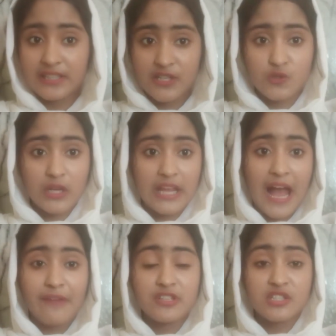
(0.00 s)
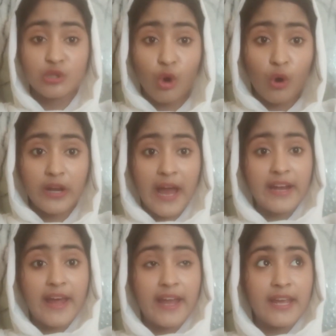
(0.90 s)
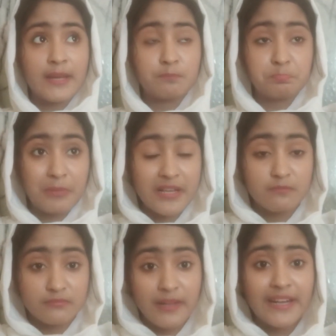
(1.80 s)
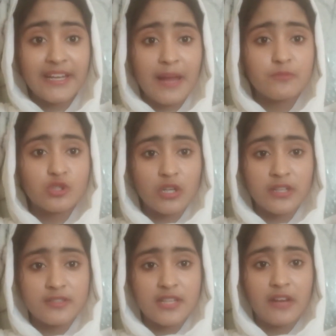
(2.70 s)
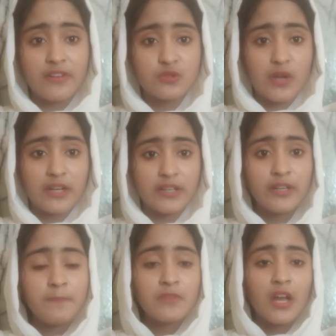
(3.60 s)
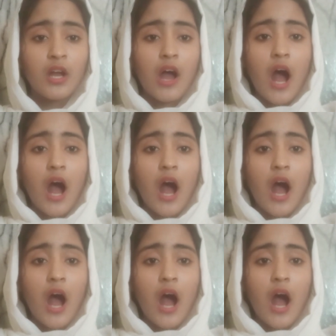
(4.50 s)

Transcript: Literally I was alone, and I mainly am self-educated.